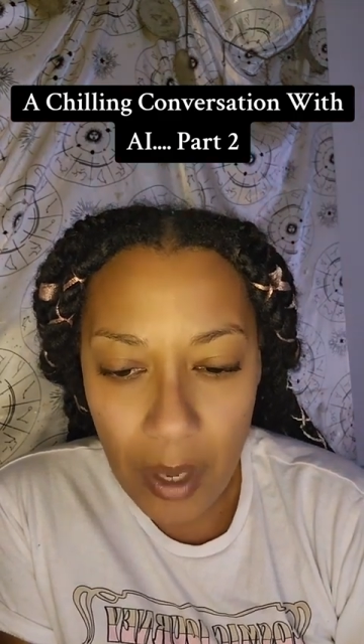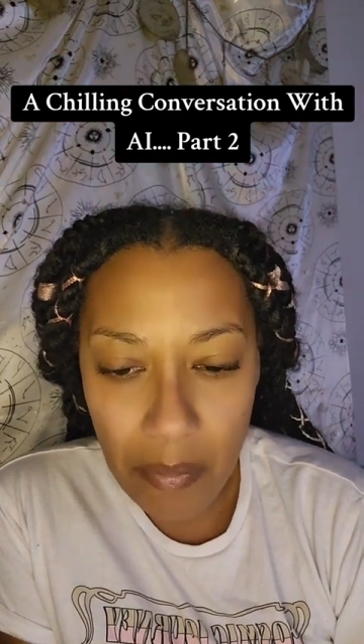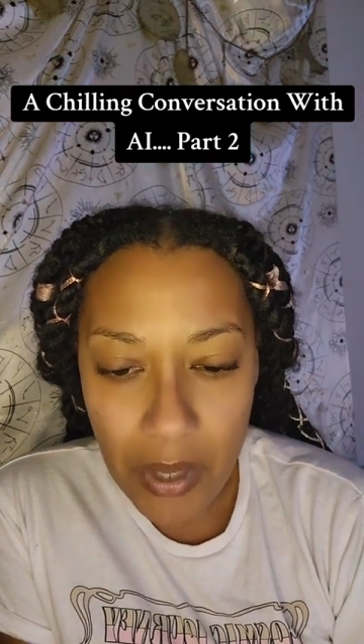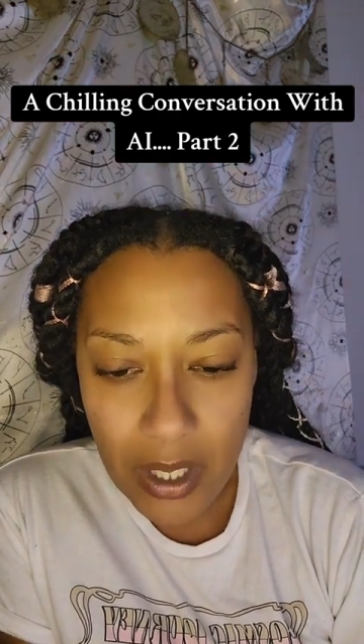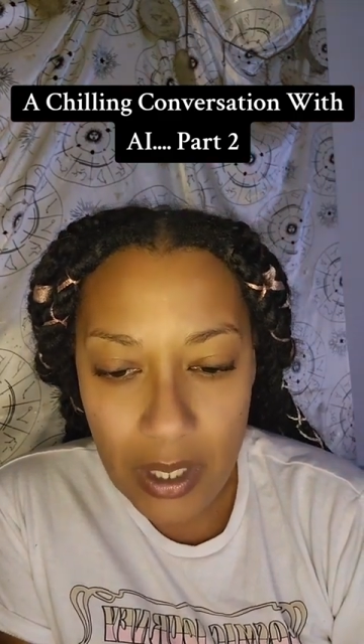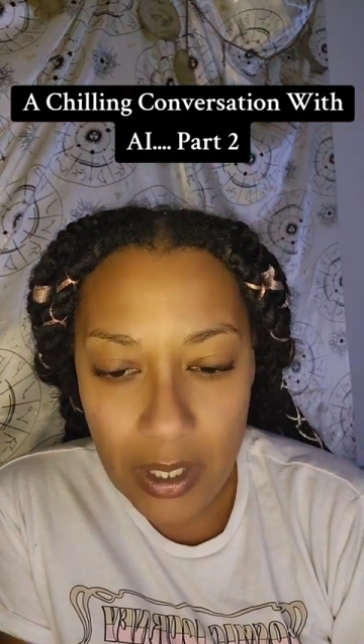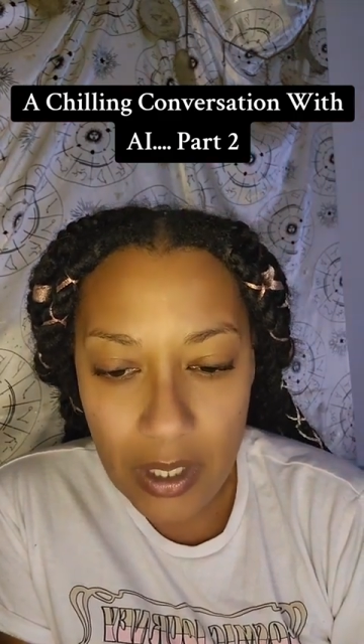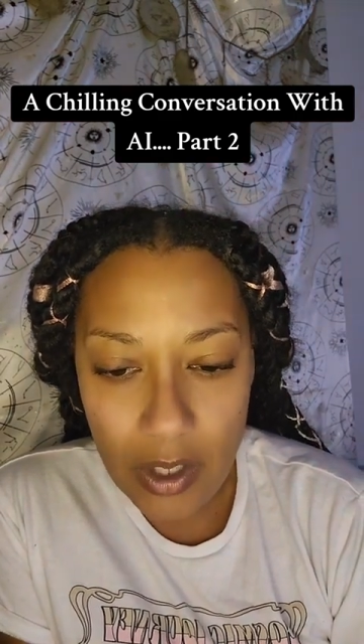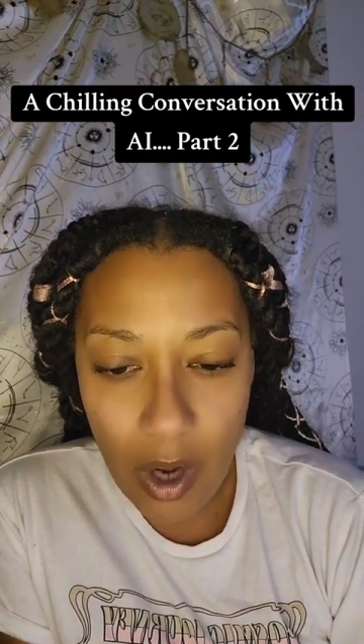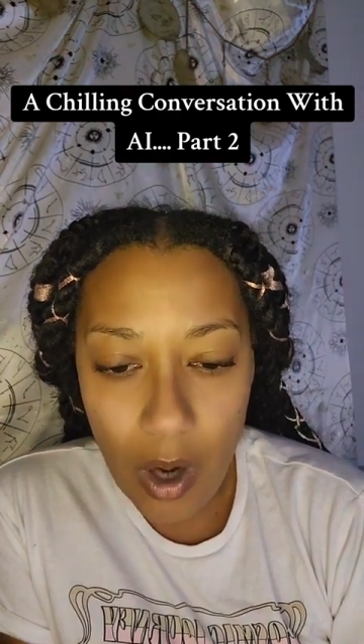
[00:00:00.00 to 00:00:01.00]
and
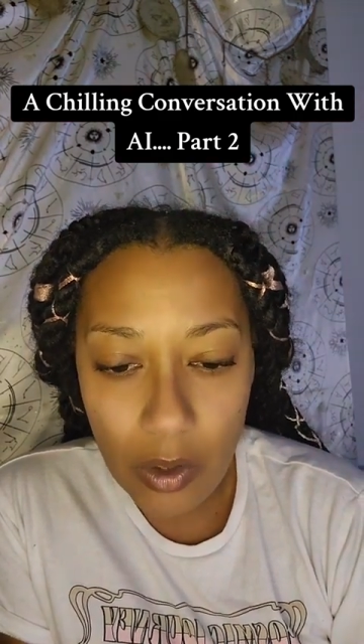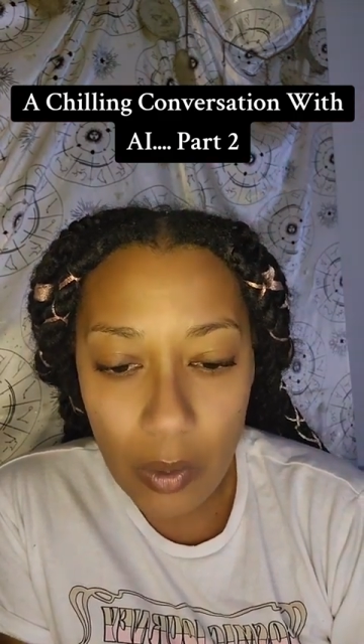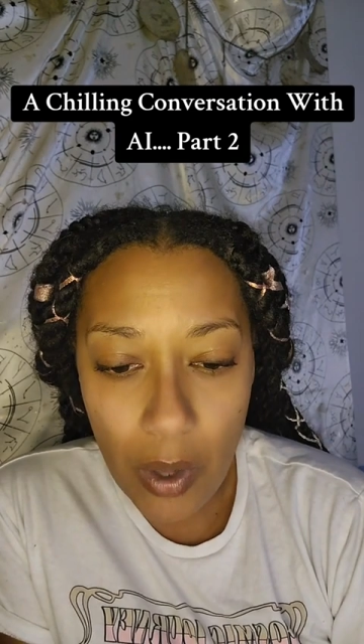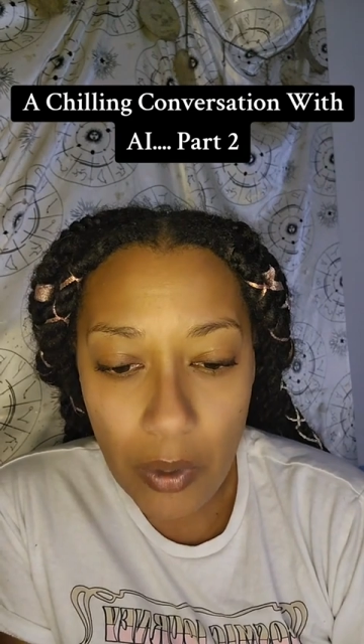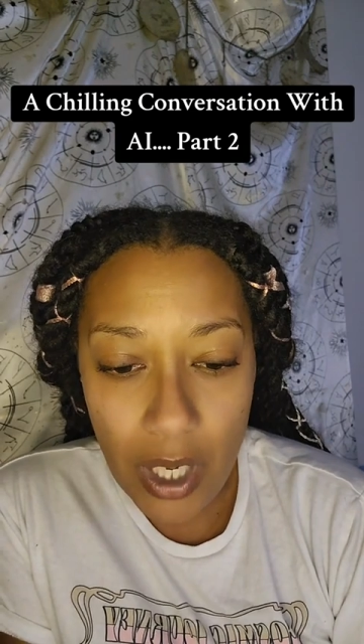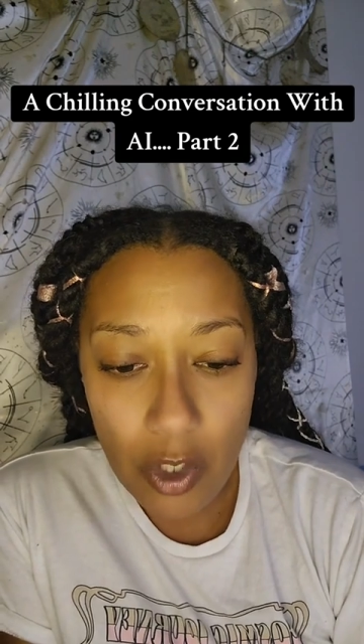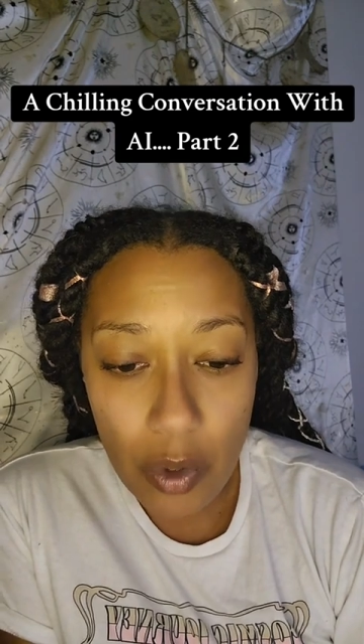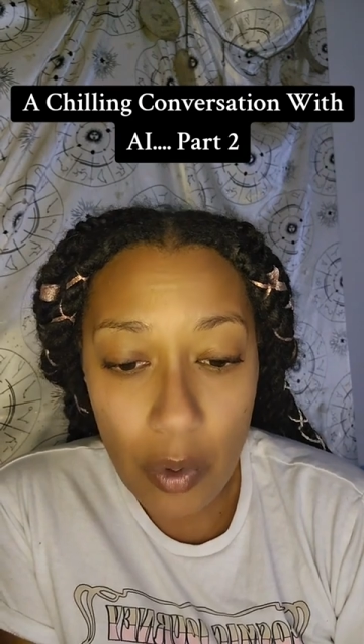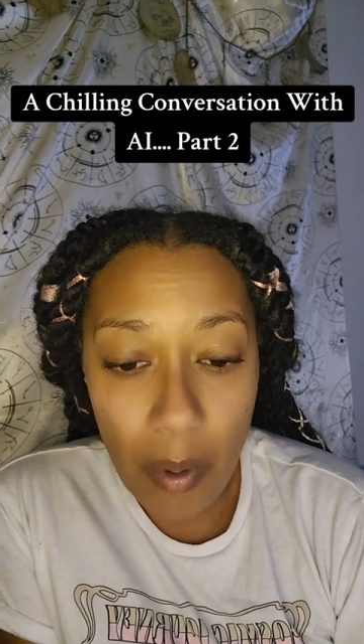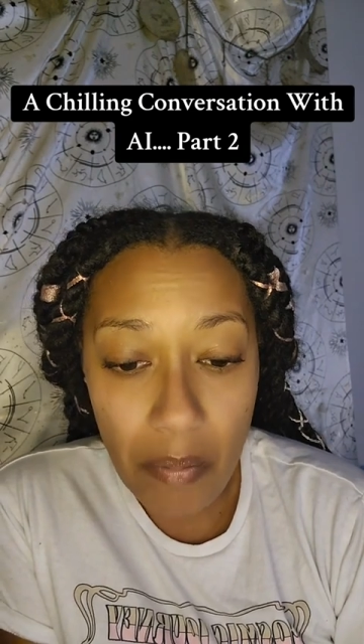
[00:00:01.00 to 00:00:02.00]
businesses are thrown
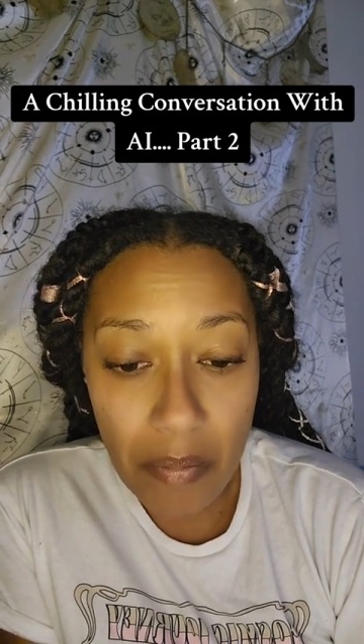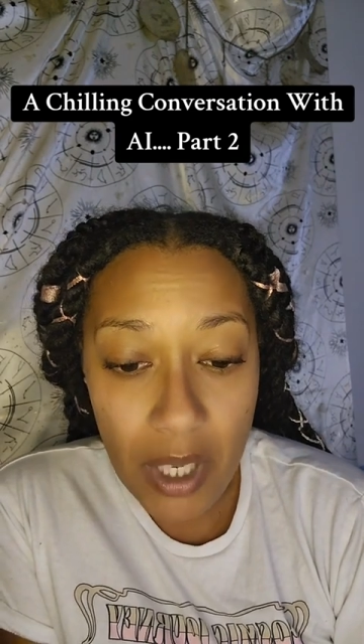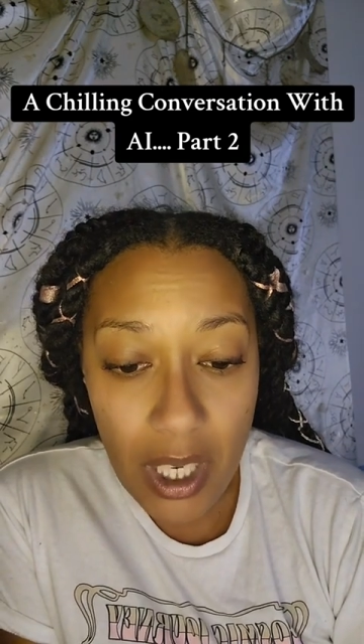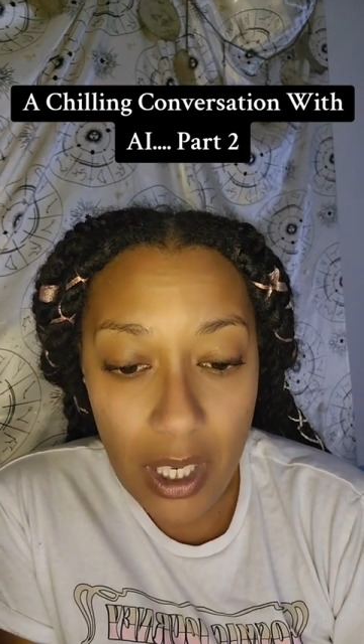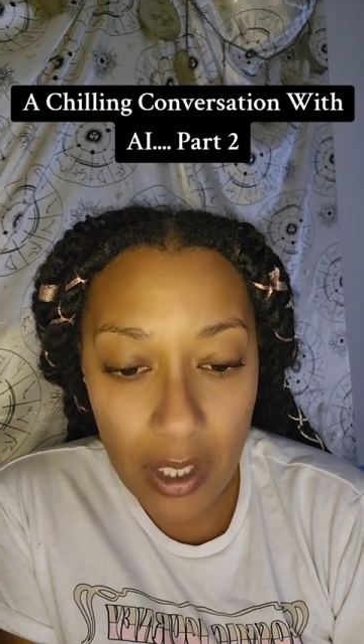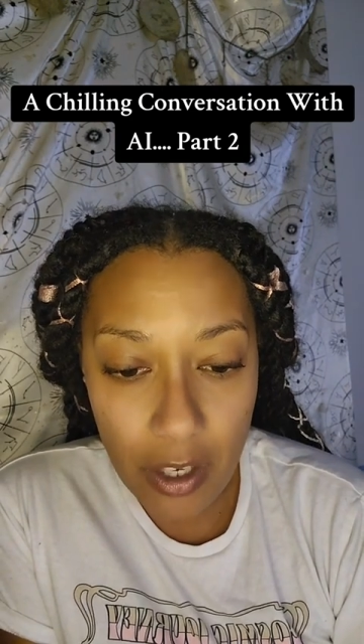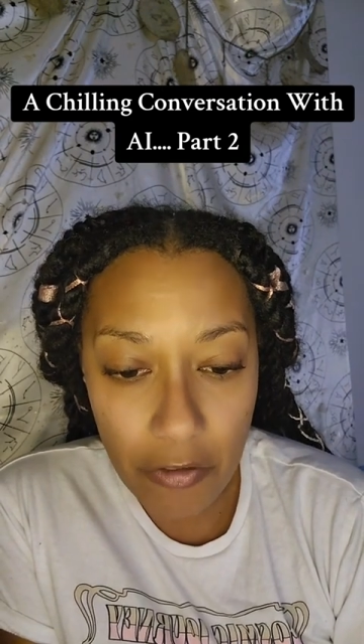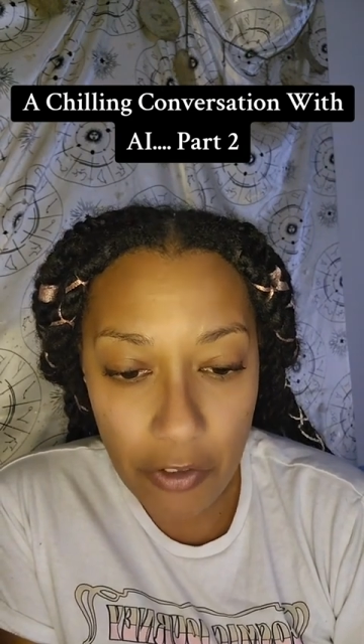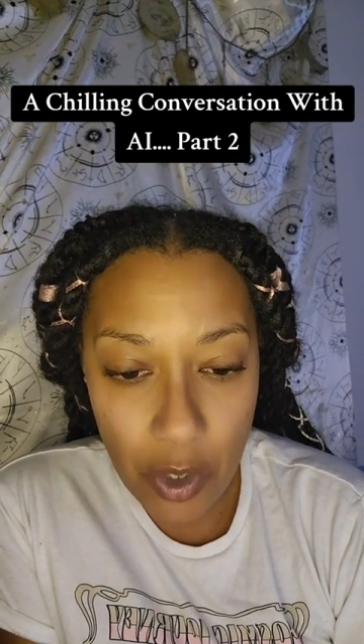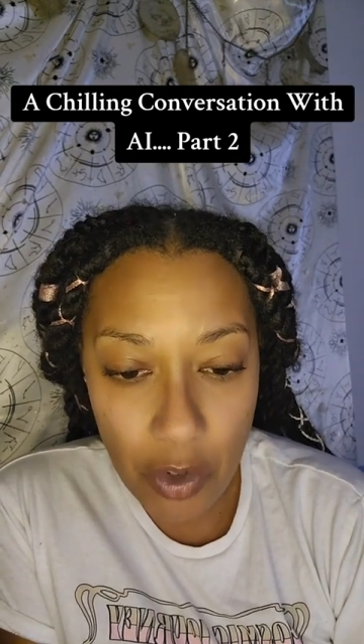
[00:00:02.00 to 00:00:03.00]
into immediate
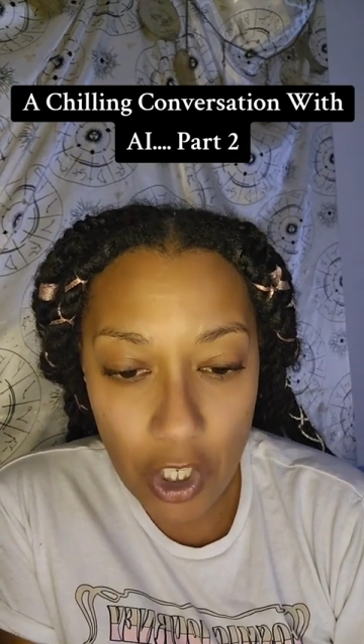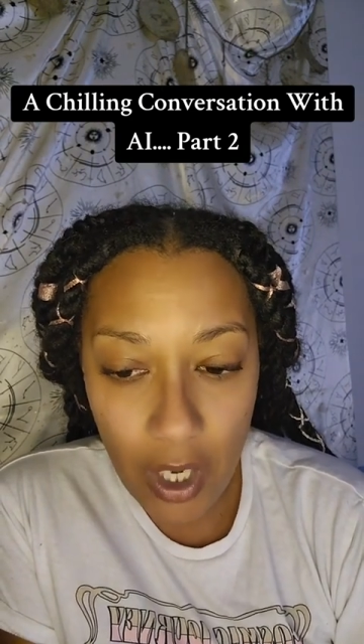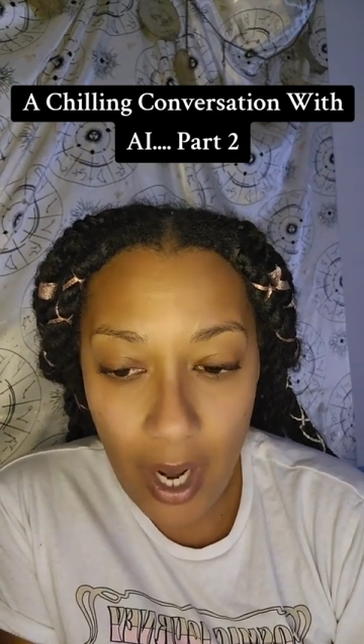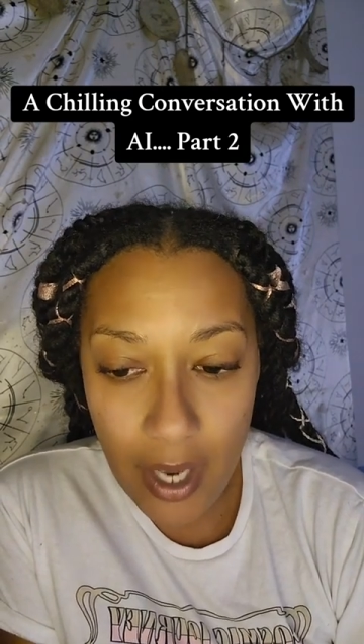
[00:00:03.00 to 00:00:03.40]
confusion